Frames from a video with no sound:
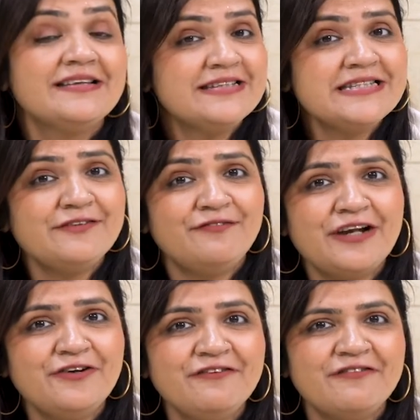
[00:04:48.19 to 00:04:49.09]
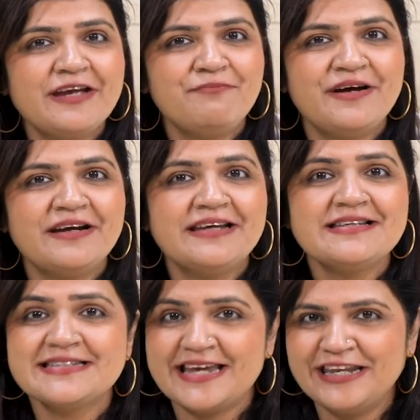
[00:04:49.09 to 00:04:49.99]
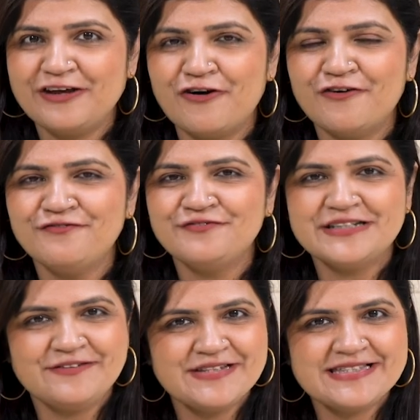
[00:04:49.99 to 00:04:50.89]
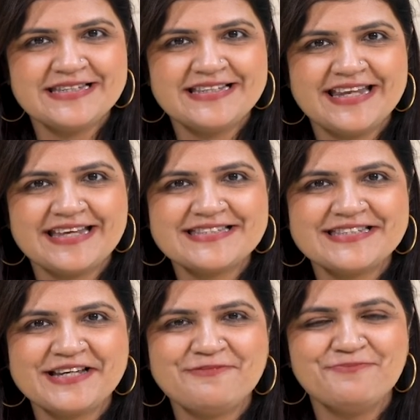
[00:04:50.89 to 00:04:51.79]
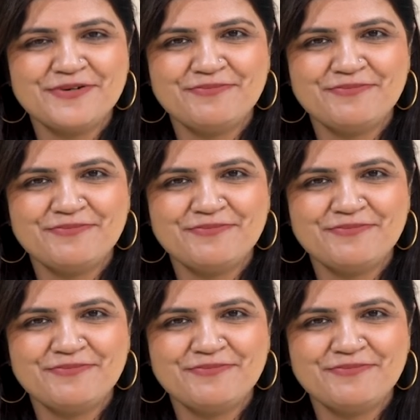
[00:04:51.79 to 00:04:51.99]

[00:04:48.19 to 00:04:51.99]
This is Falguni Parekh signing off till we see the next time.